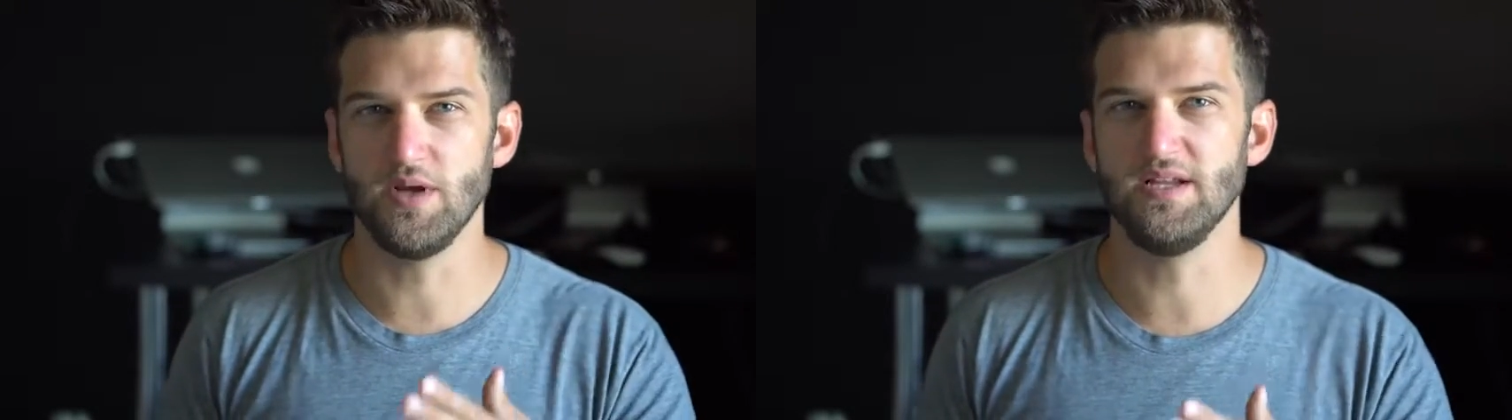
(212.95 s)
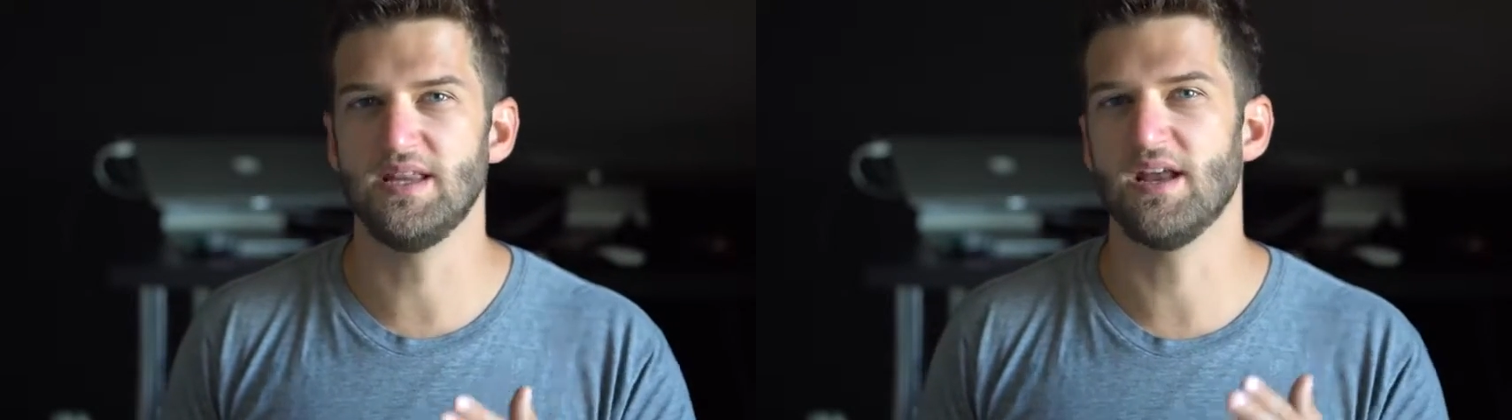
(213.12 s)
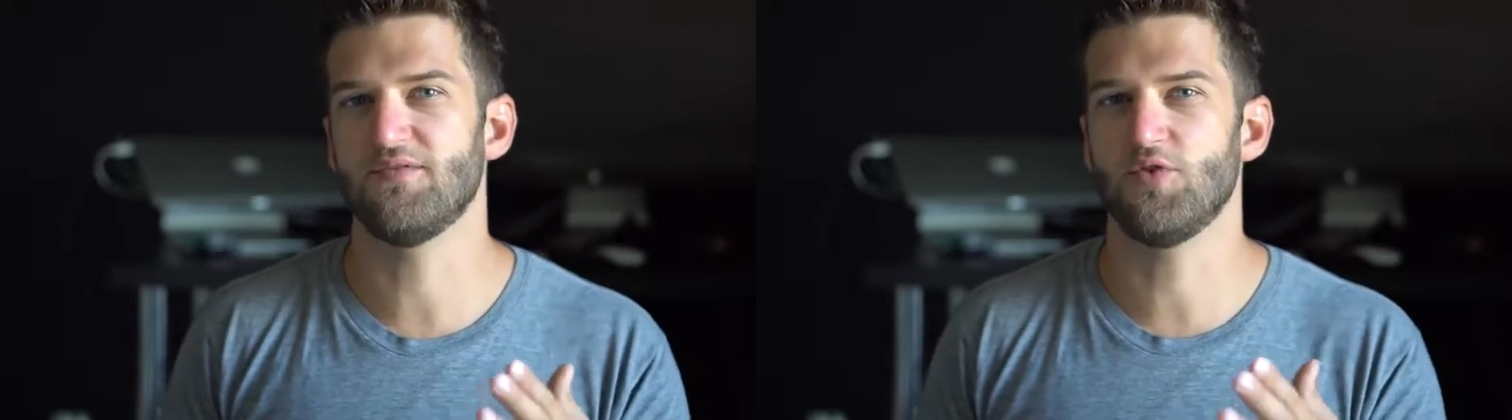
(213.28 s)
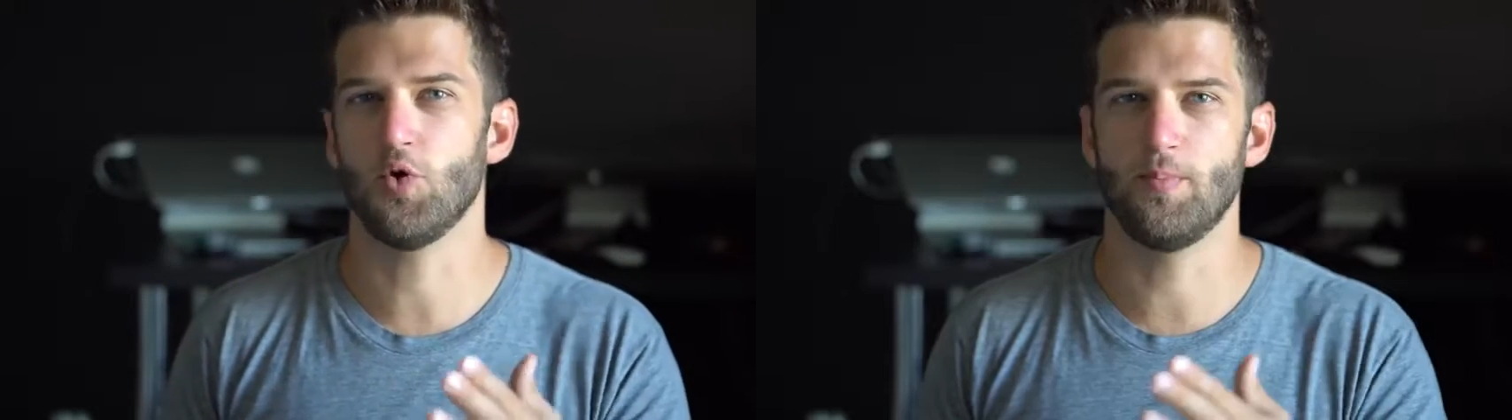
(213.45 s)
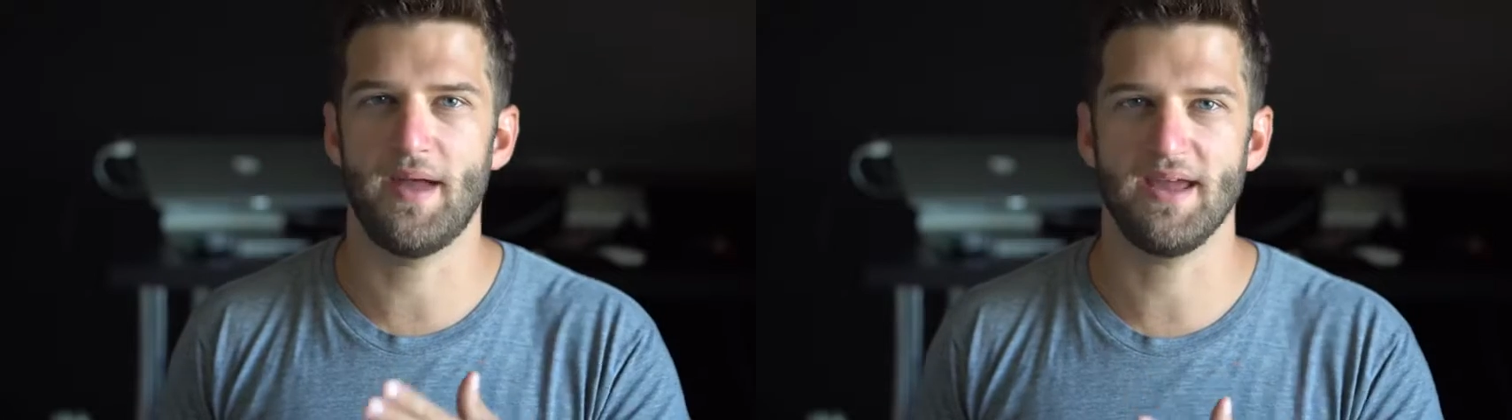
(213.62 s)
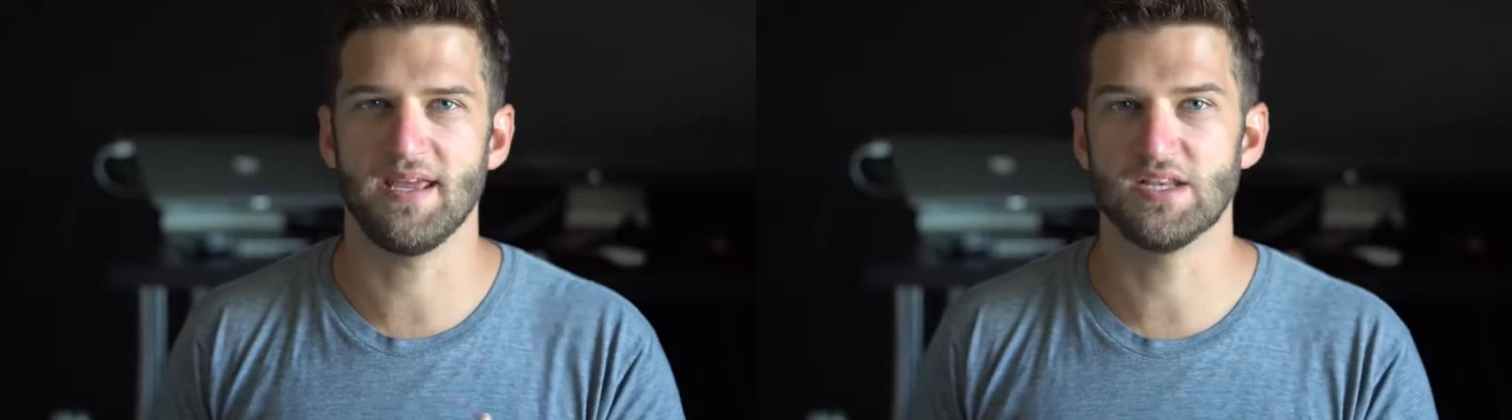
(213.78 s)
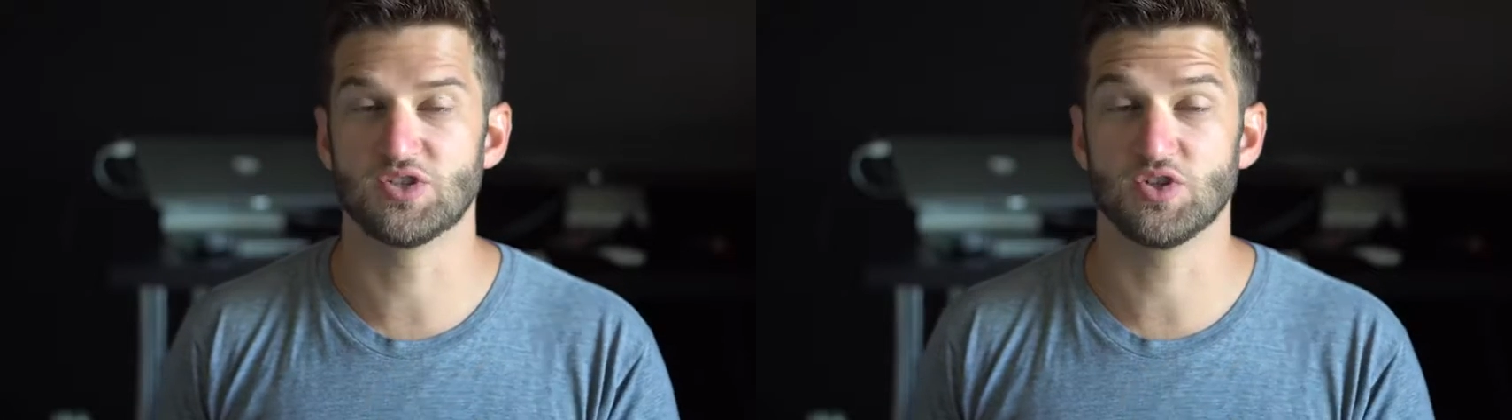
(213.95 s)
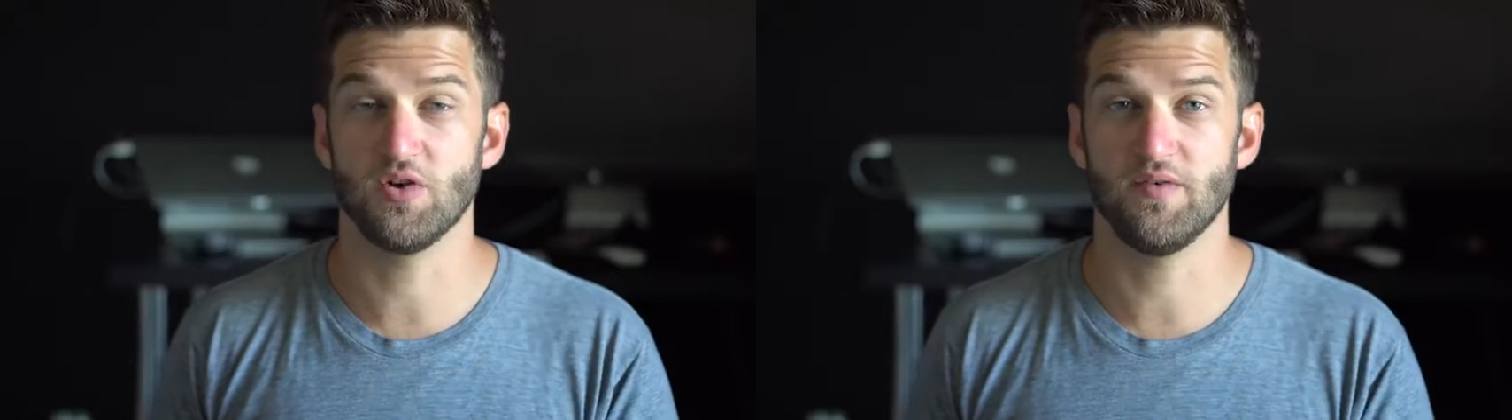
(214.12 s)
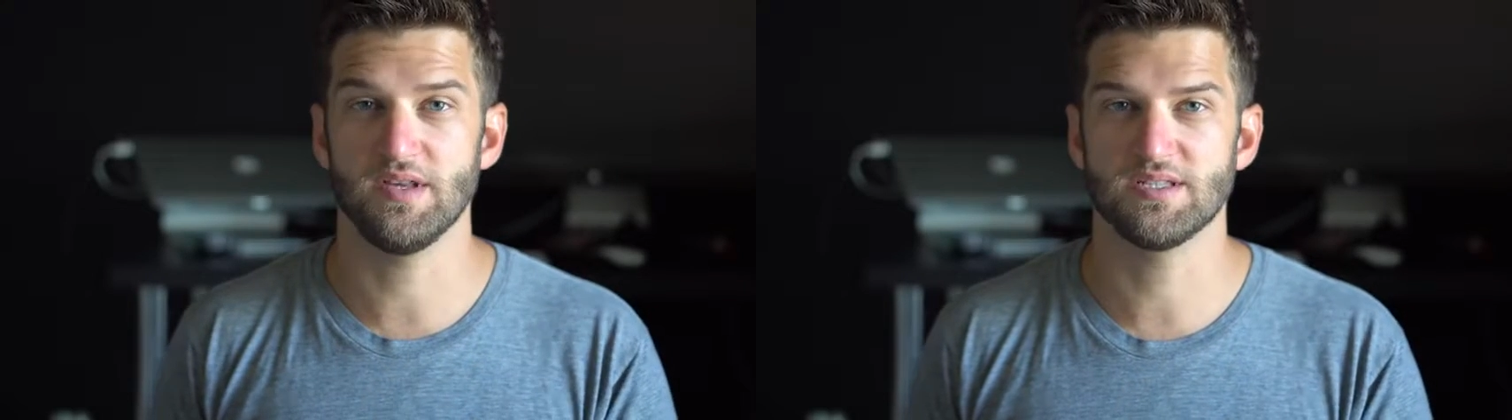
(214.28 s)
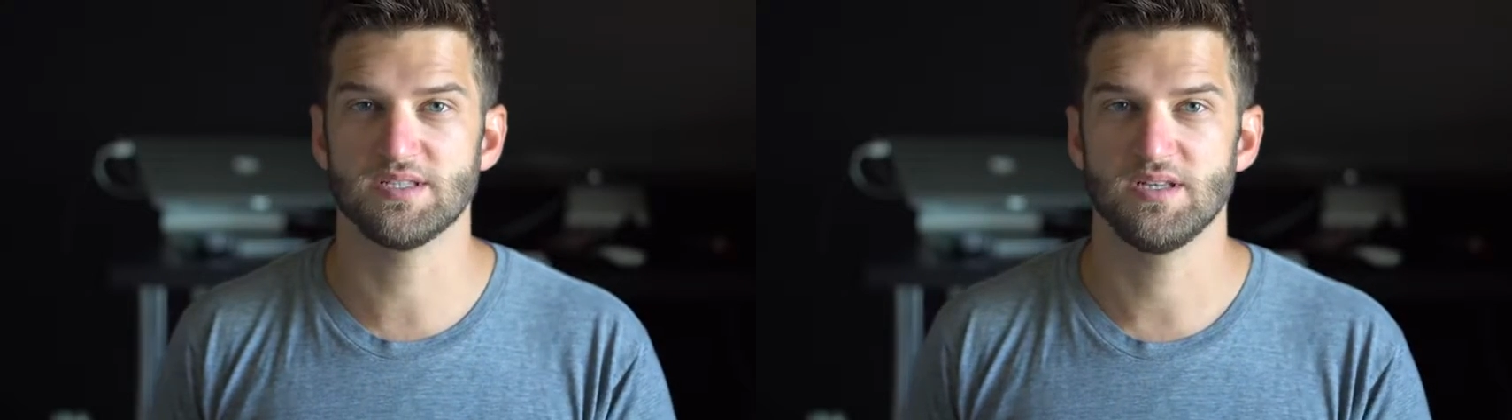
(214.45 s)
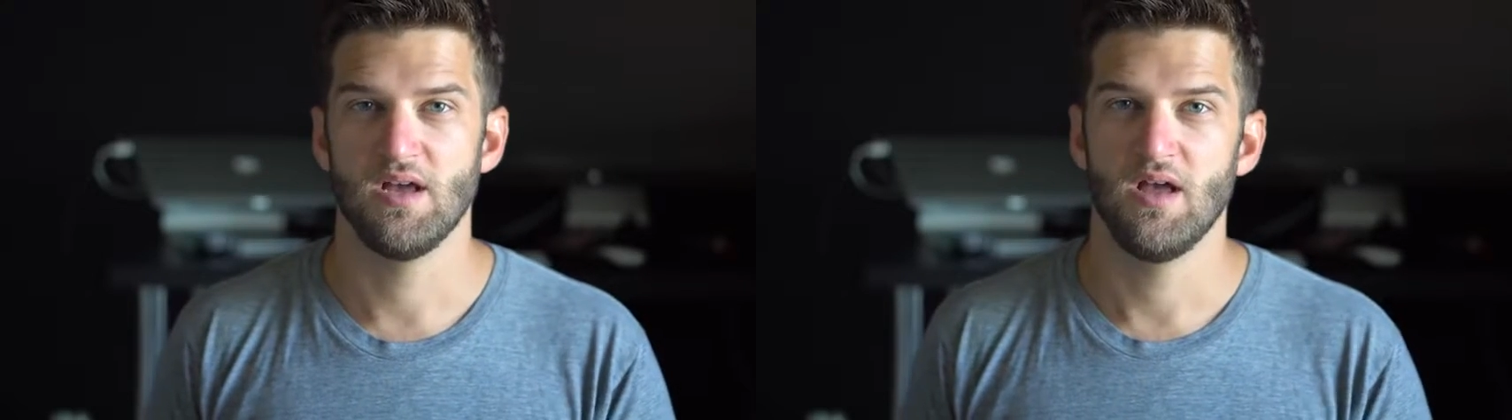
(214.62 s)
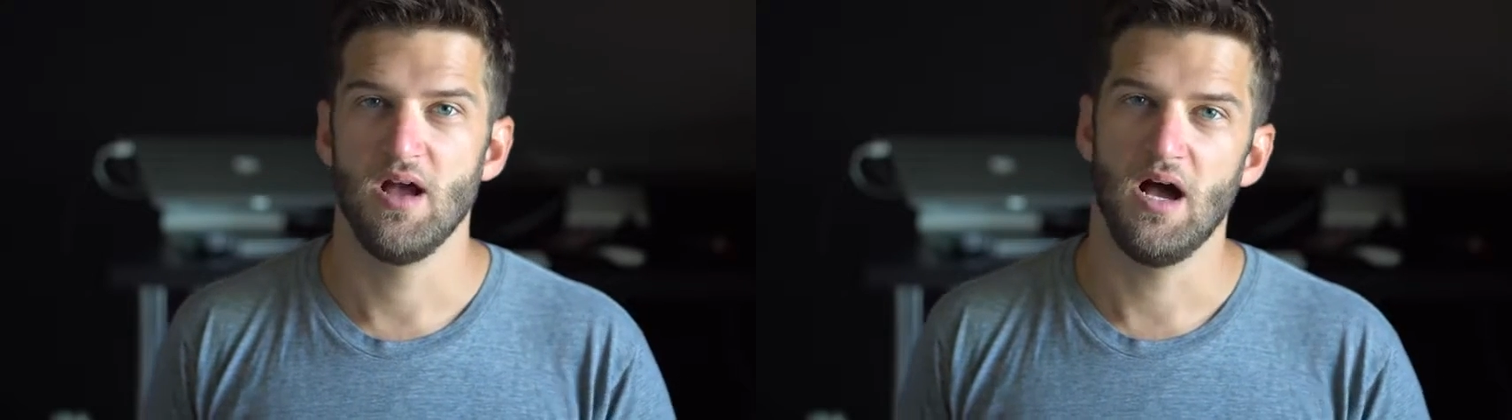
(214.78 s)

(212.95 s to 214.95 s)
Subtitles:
need that full backend service,